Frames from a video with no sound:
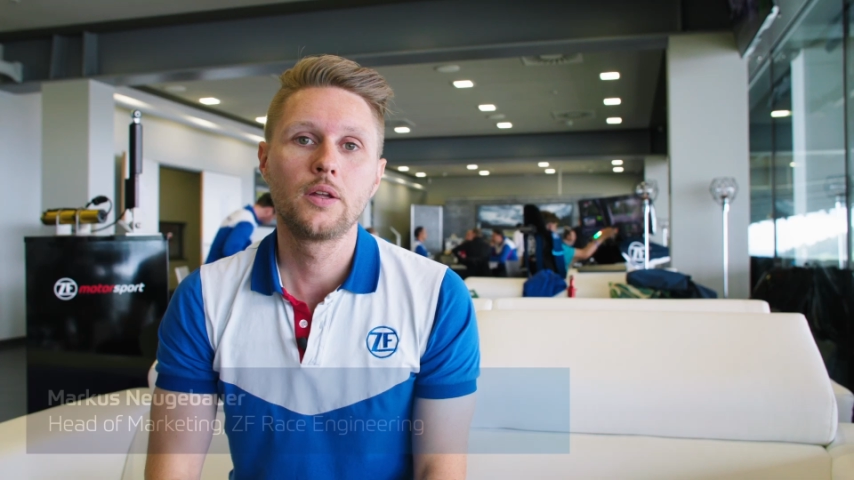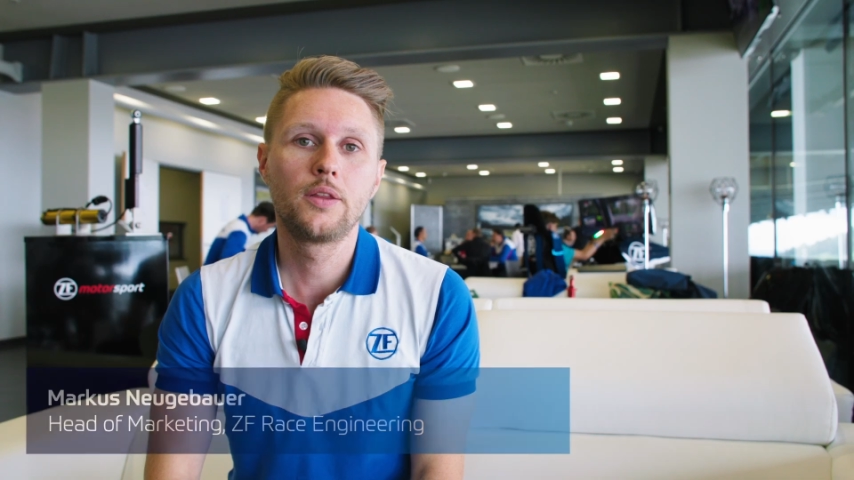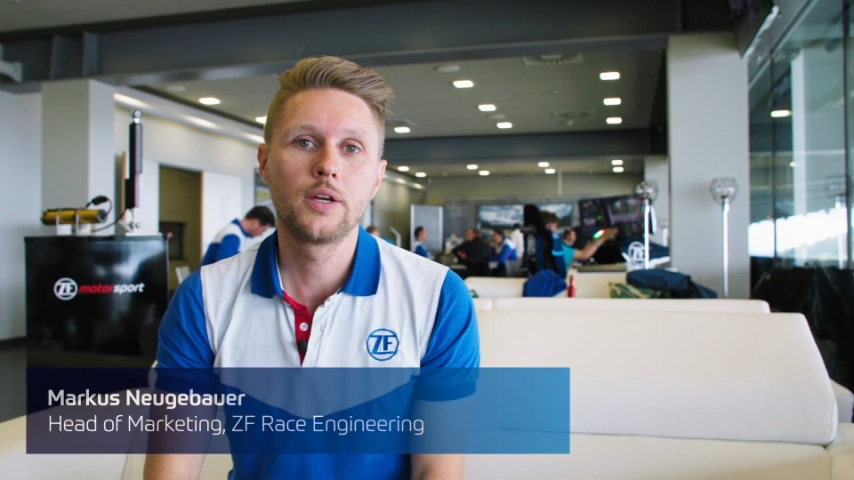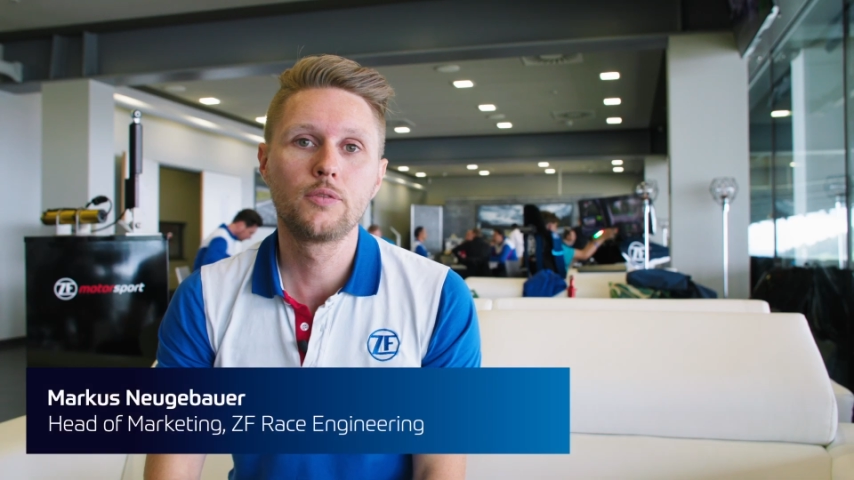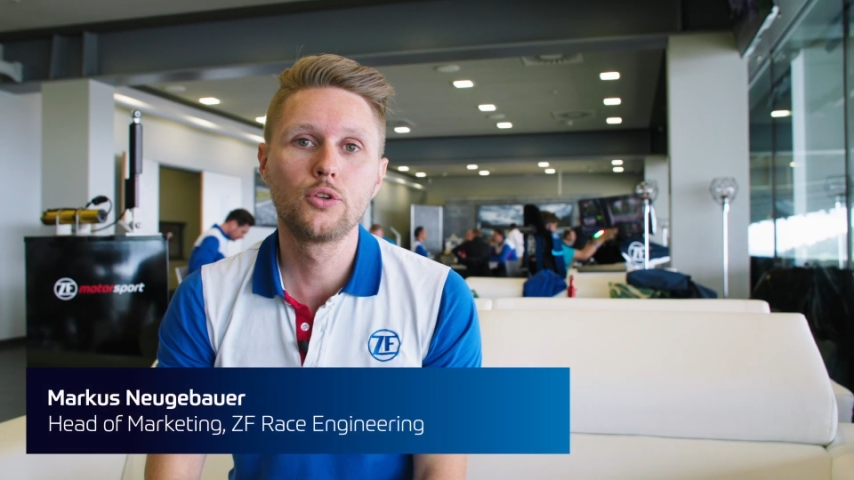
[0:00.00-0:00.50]

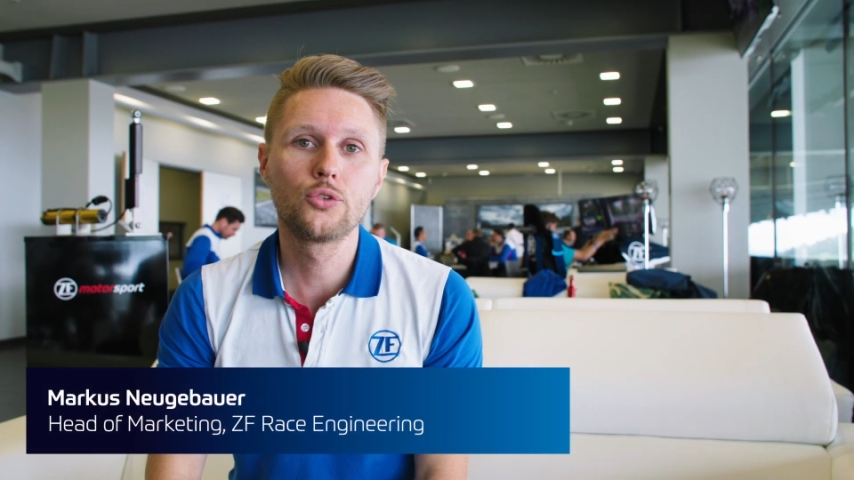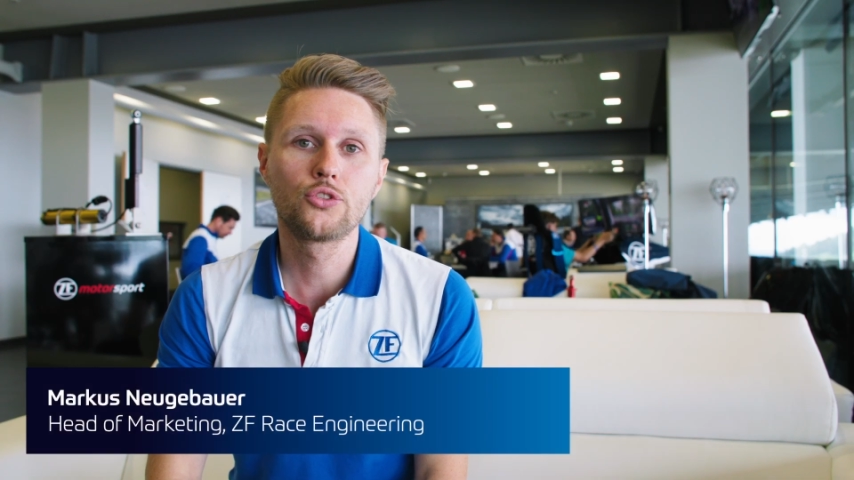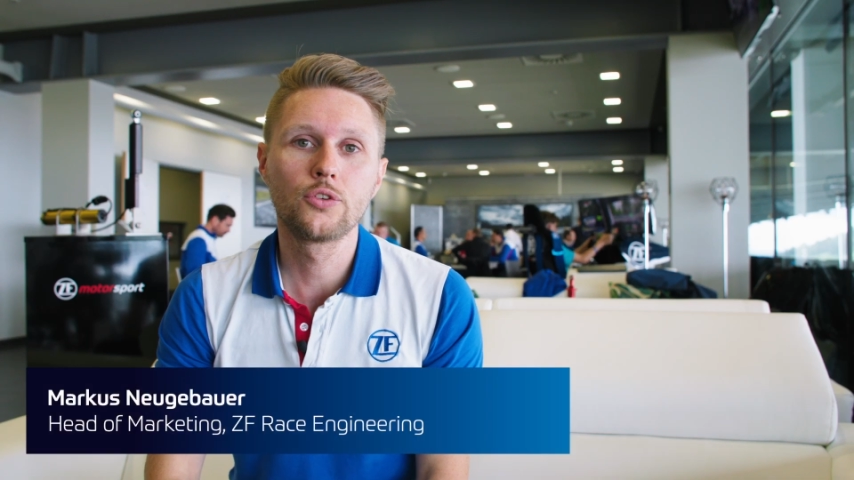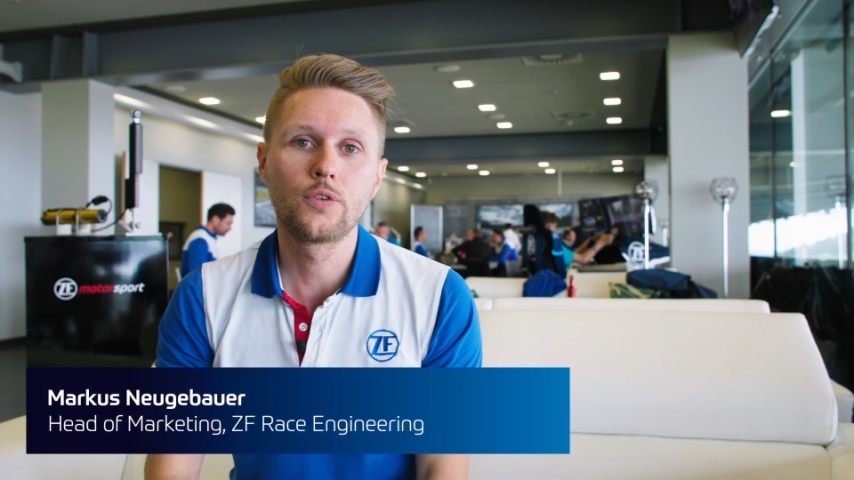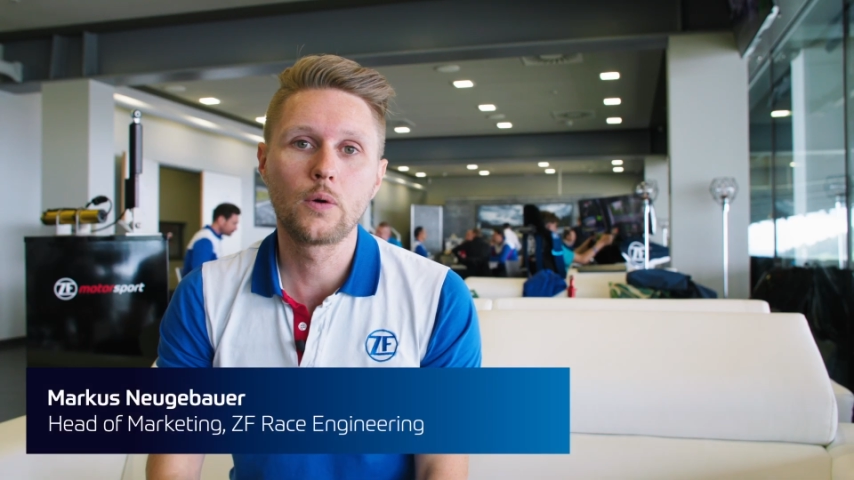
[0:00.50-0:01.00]
The
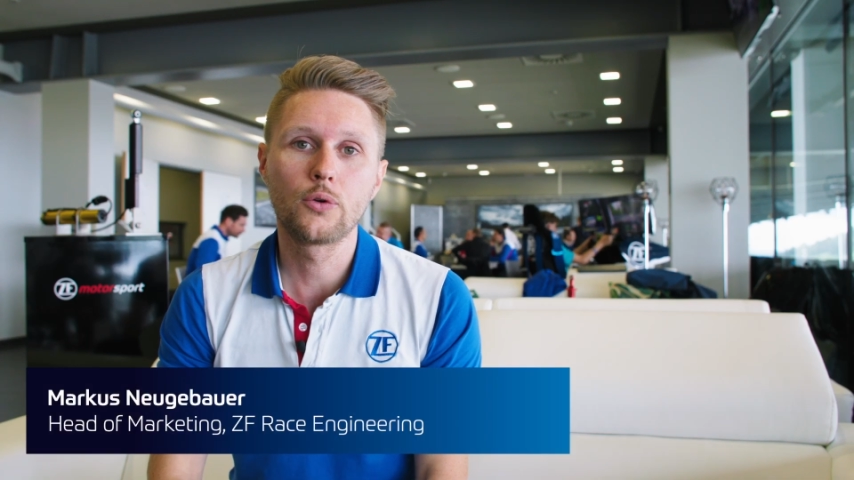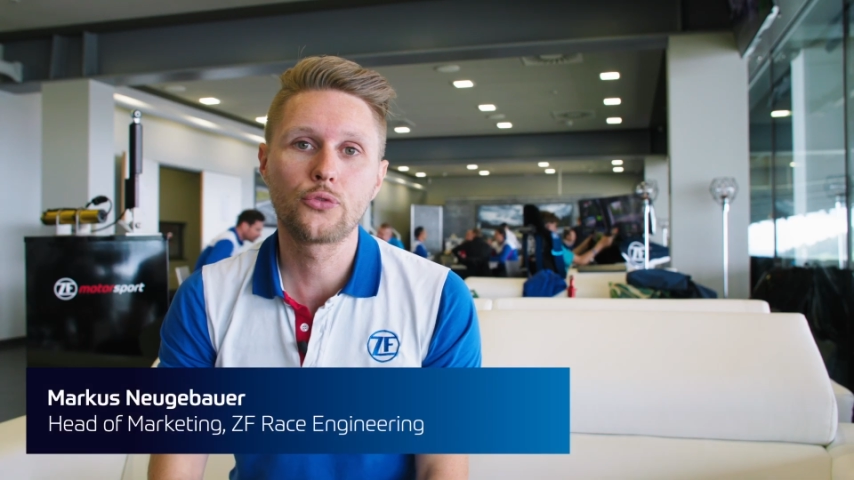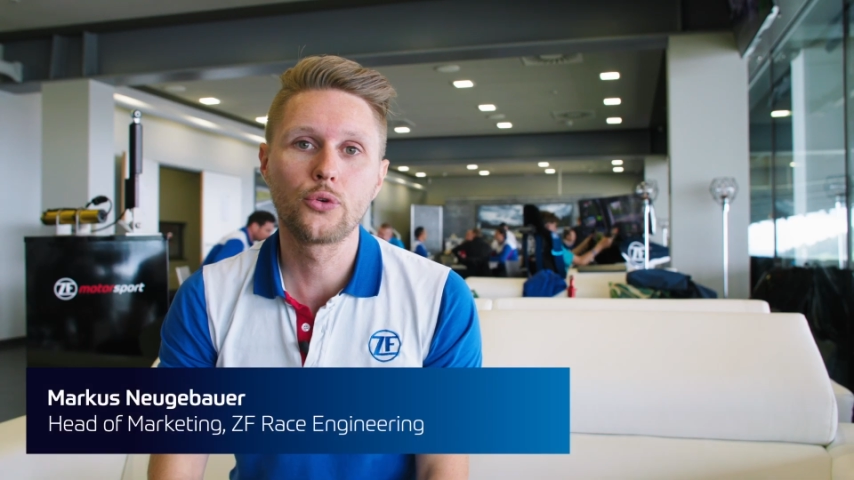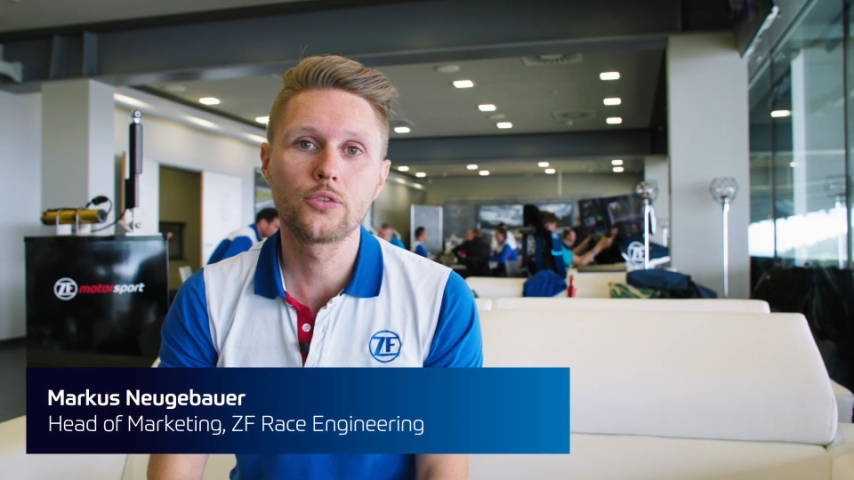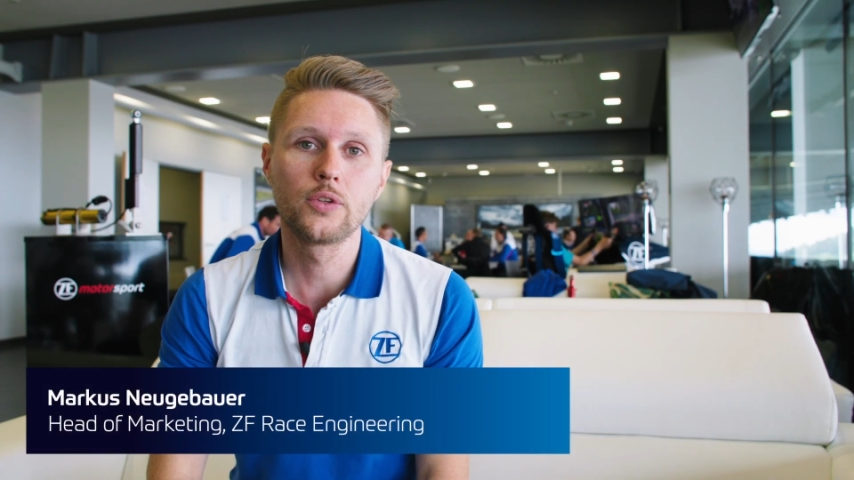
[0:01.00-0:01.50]
evolution of our
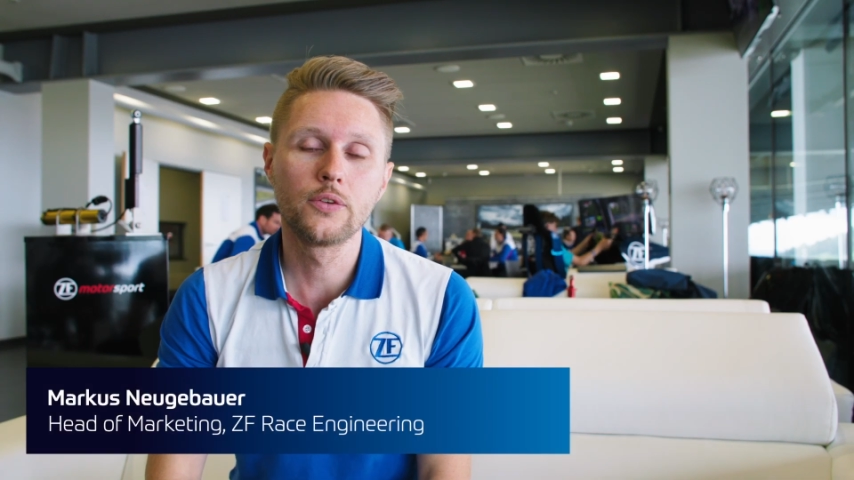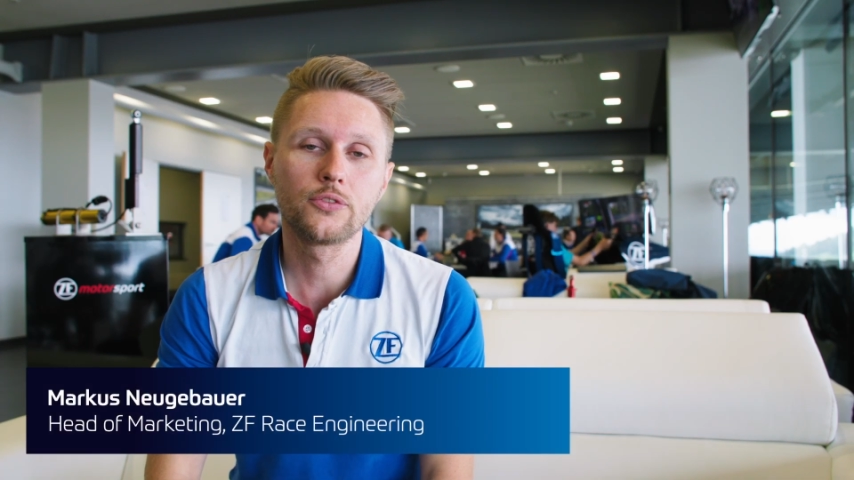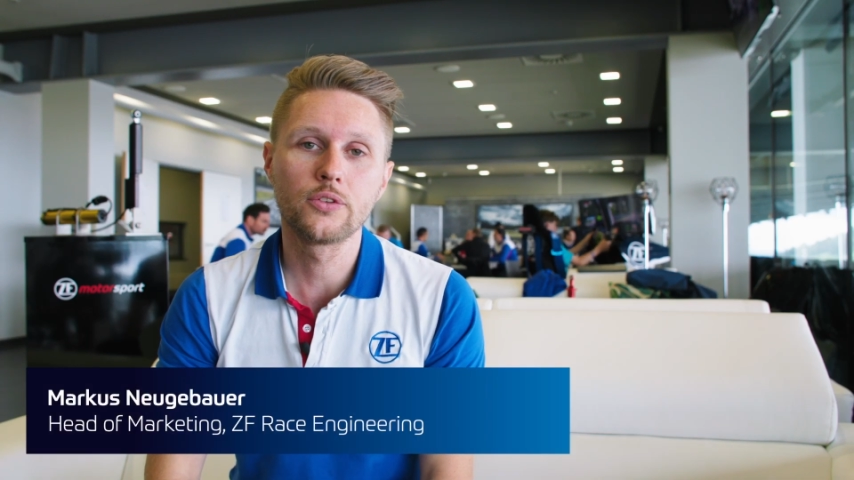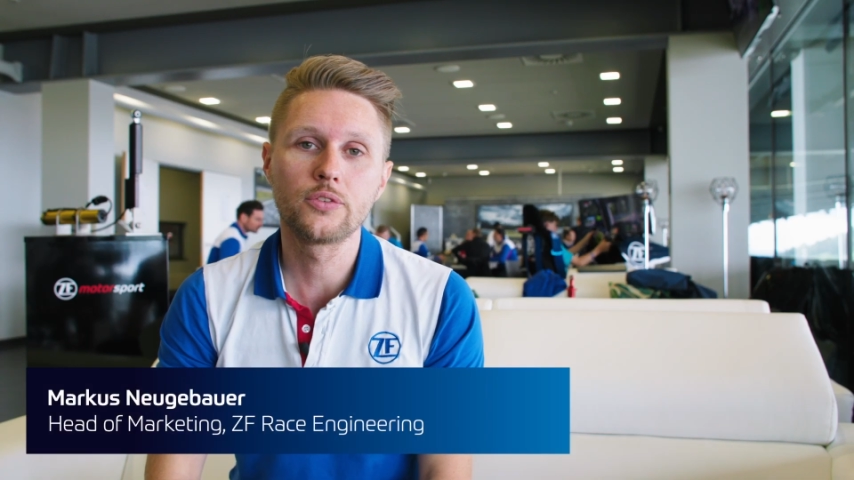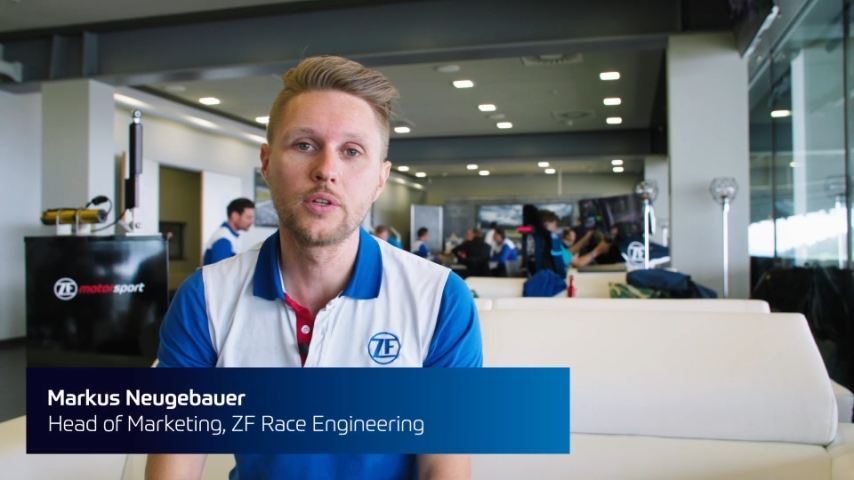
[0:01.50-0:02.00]
first
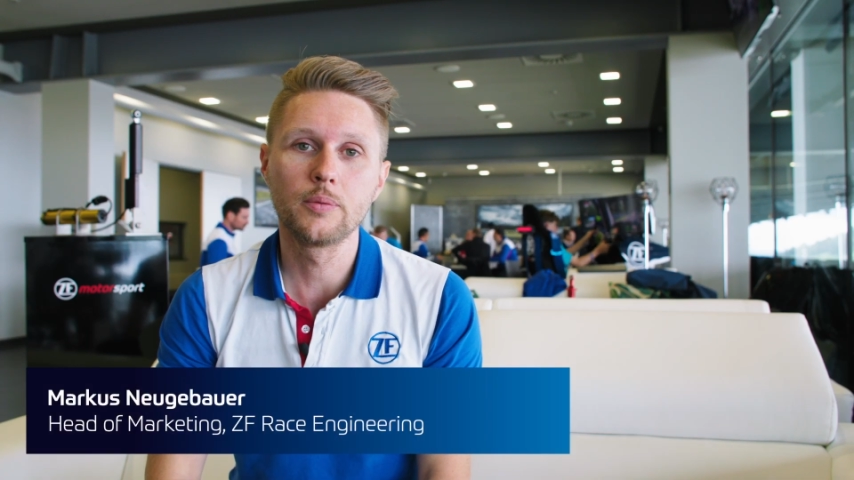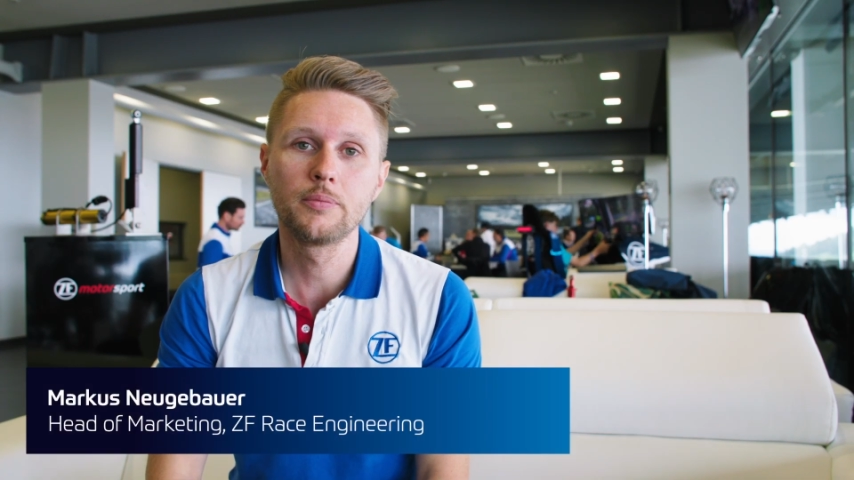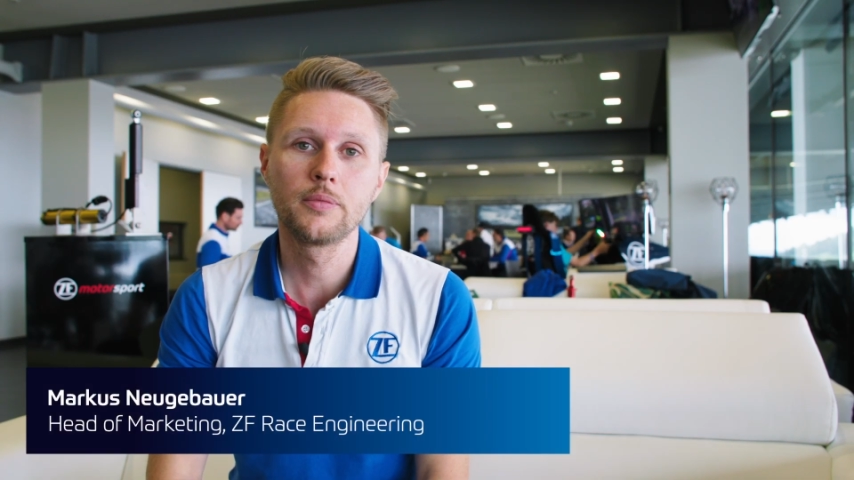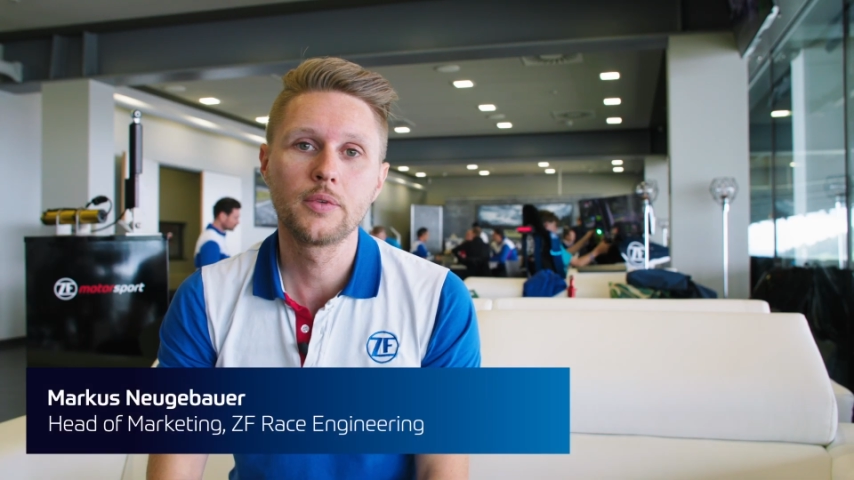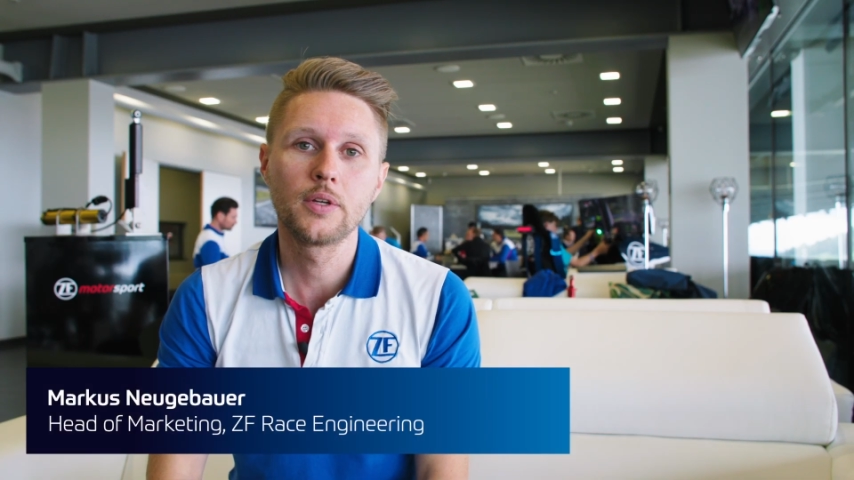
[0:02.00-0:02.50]
lift system